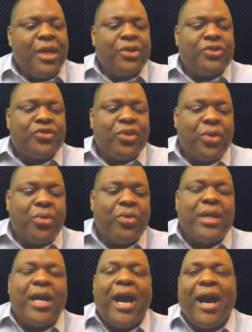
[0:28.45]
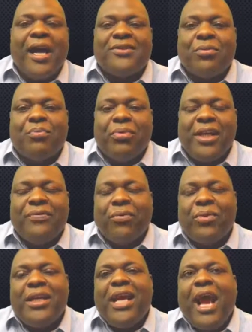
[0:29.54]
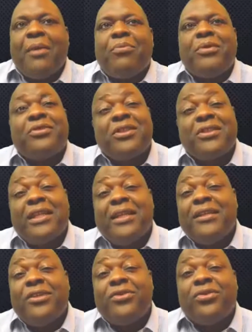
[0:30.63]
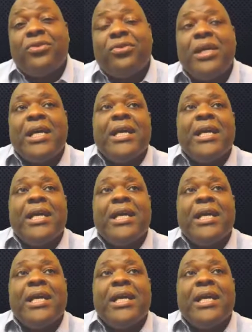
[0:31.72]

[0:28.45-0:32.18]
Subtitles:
So as a brief recap, we were just getting into